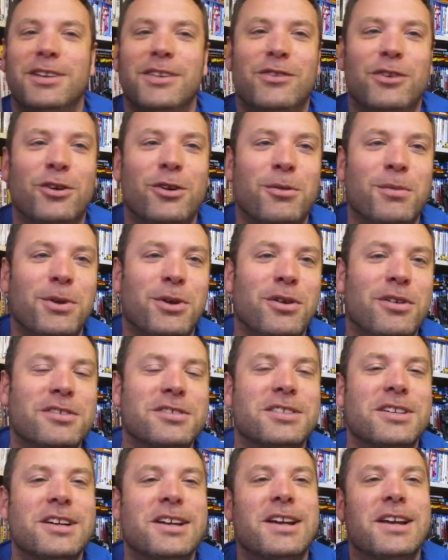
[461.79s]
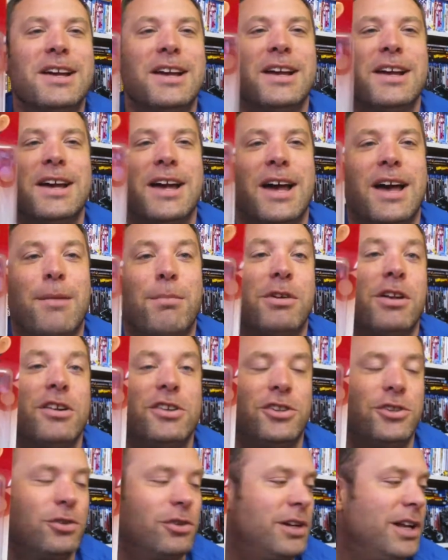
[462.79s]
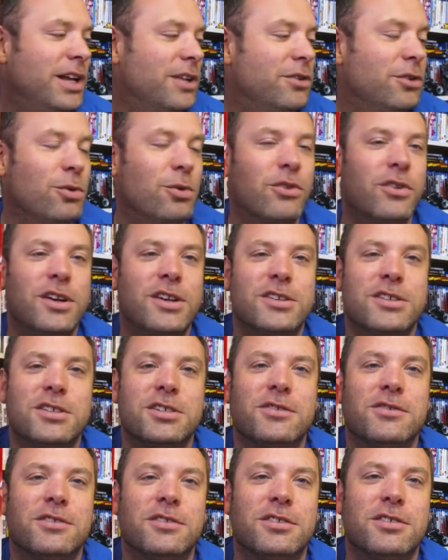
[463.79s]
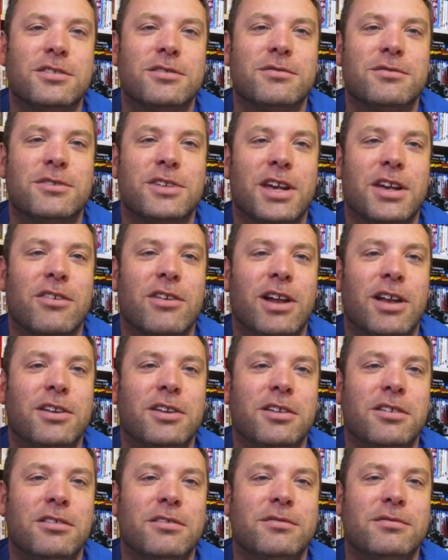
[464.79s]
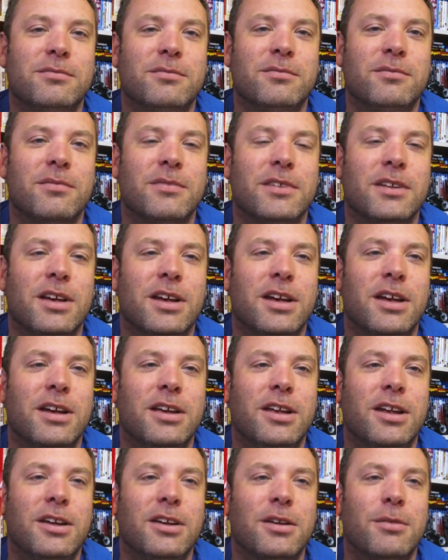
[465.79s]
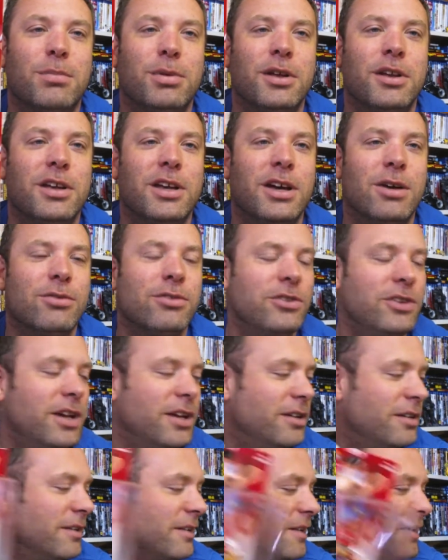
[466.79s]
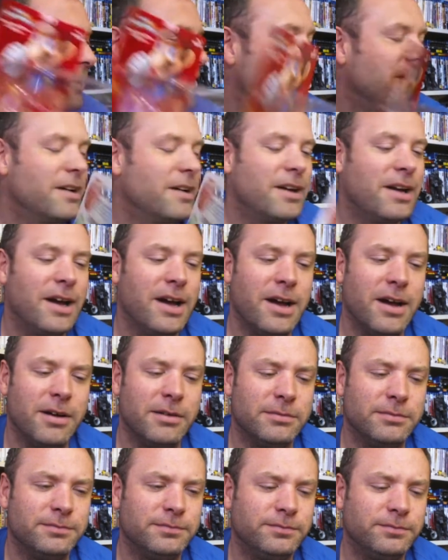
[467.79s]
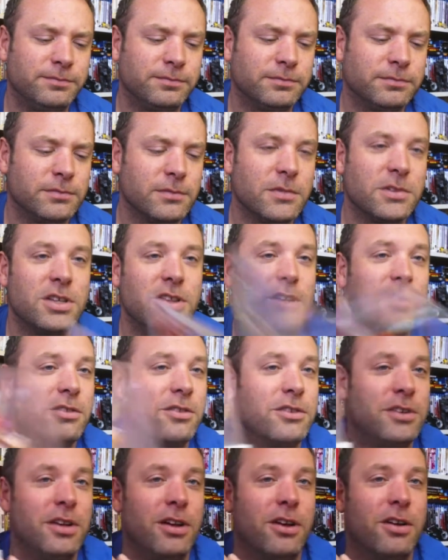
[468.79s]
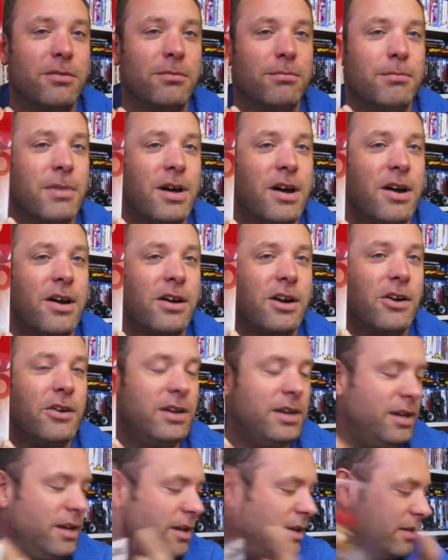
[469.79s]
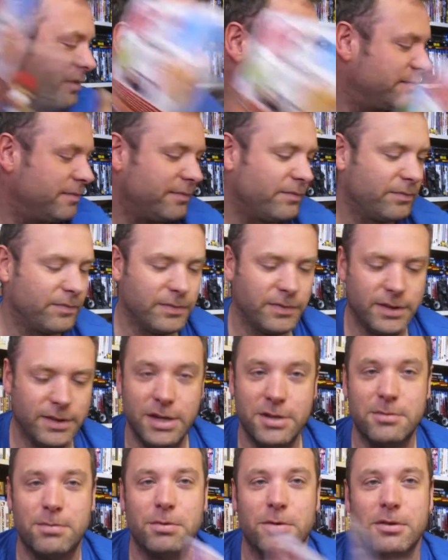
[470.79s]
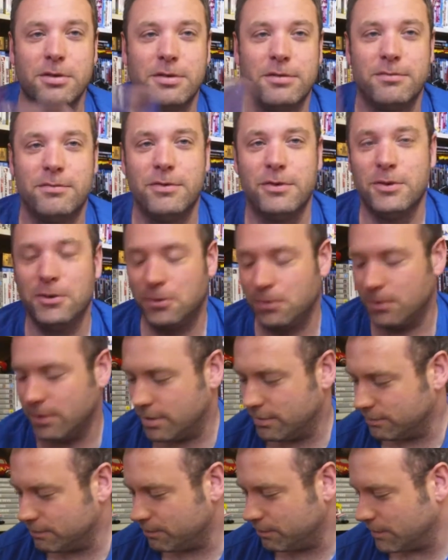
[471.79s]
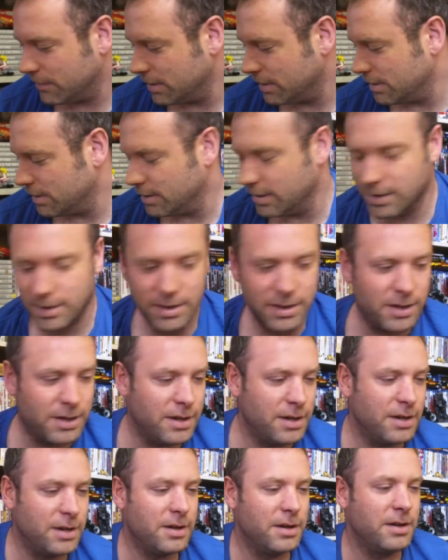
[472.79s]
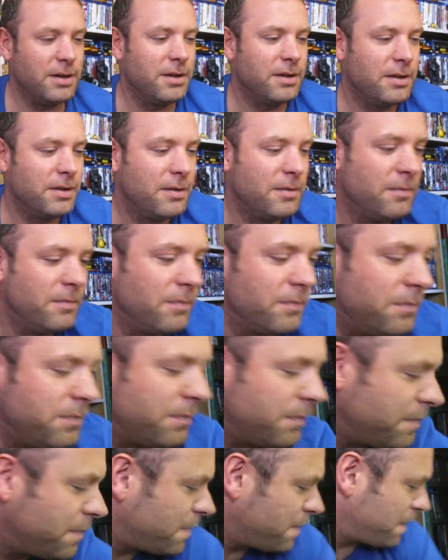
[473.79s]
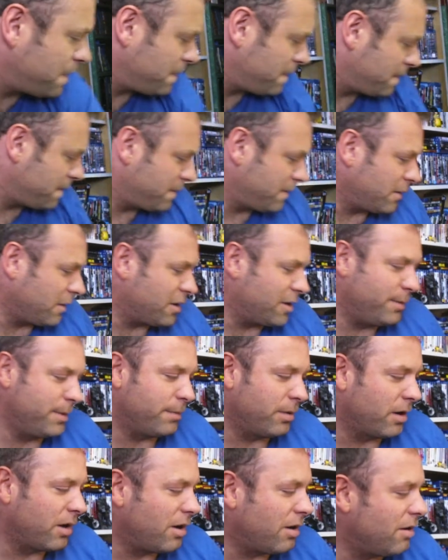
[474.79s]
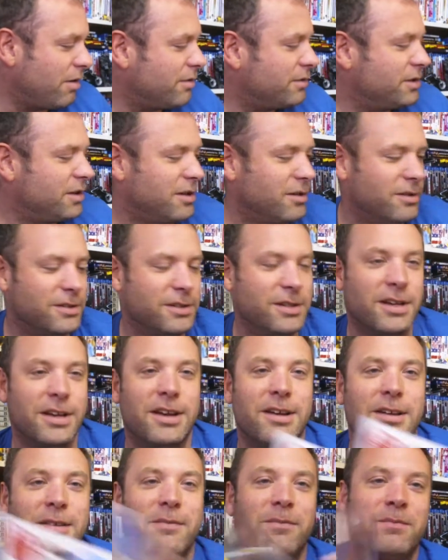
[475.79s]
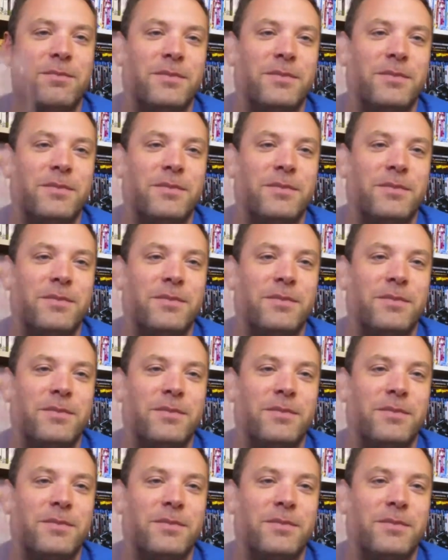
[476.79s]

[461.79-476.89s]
if I've got to be honest. But I just sort of collected all these just for the sake of collecting and completing a whole set. So I've got Mario here. He's probably the first one. I've got a big pile, so I